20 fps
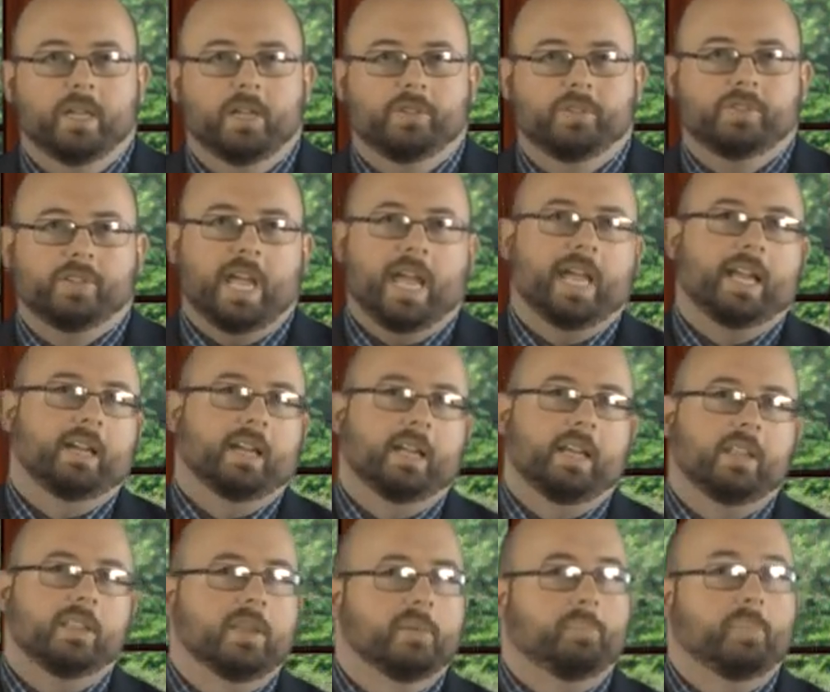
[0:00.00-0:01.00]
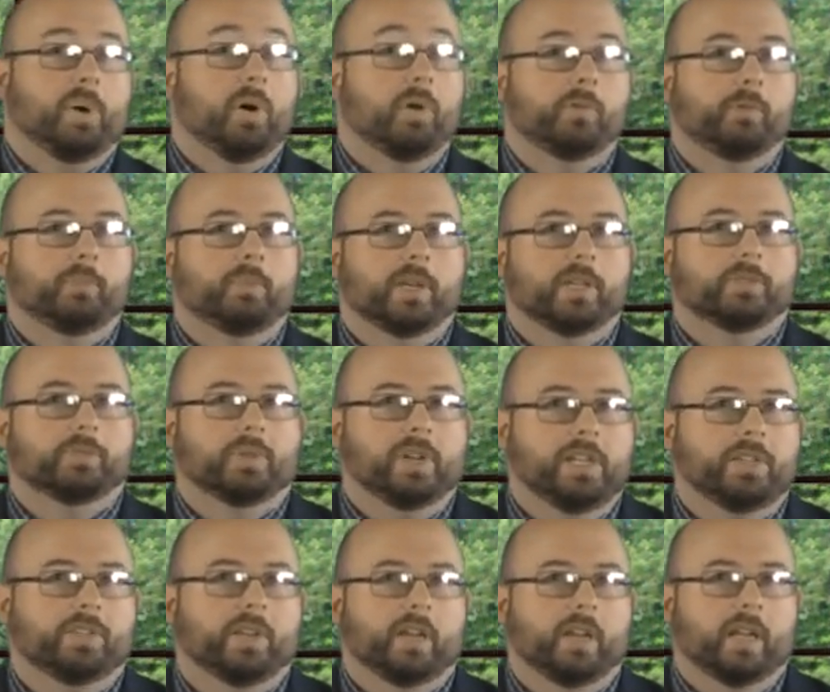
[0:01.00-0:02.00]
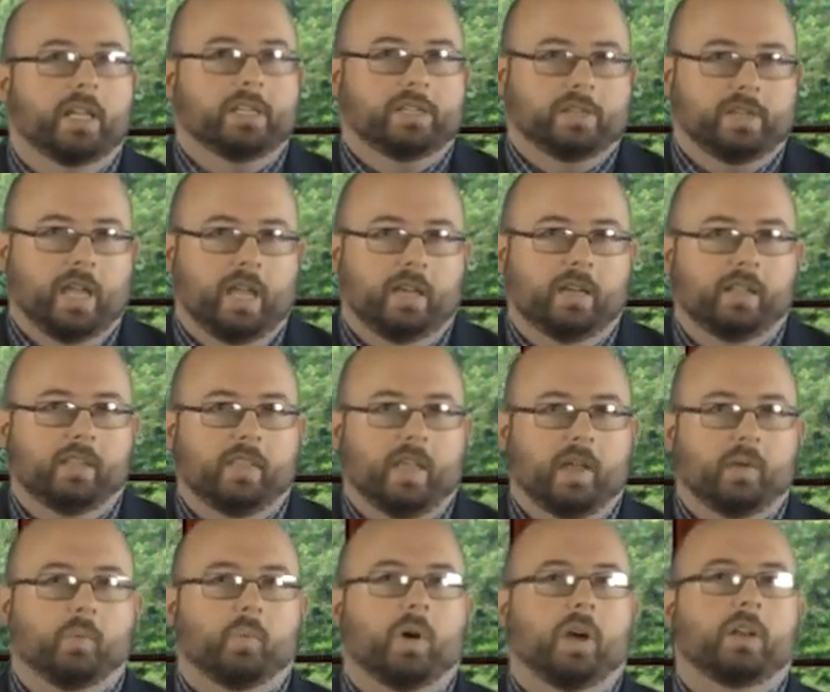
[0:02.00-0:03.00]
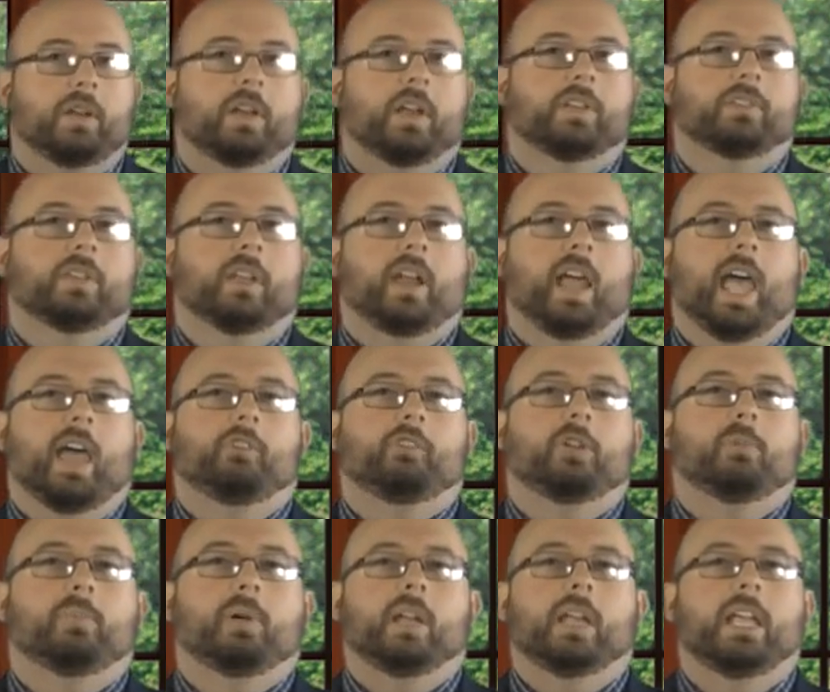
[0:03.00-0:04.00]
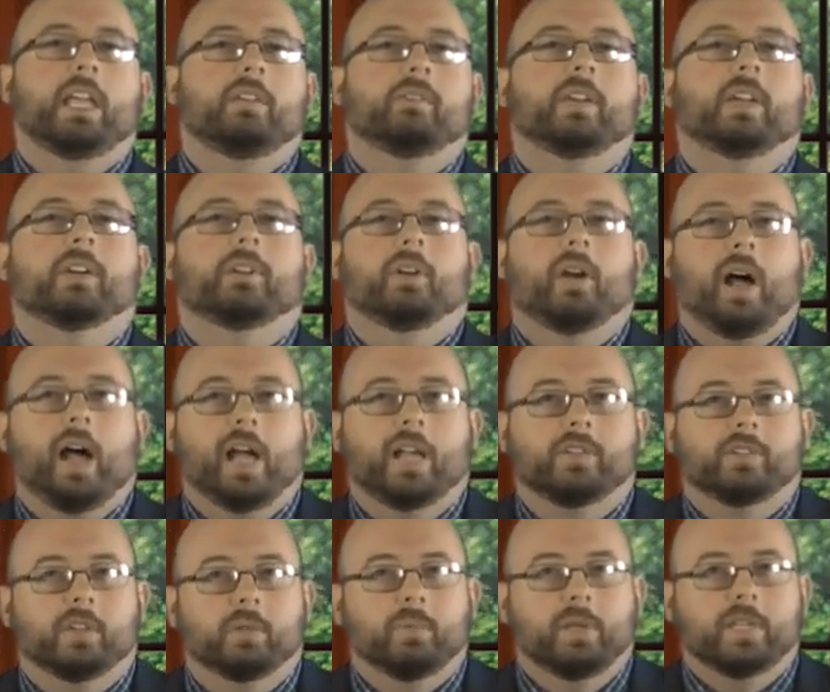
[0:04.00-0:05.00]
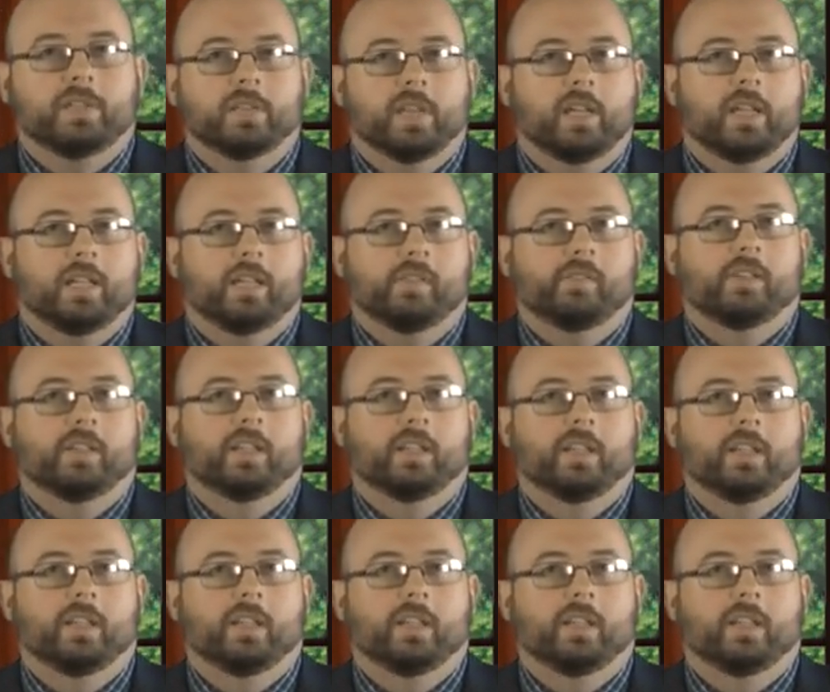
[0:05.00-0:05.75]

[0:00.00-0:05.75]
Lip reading: Sadly, the Pope has recently stated that one doesn't have to believe in Christ to be saved,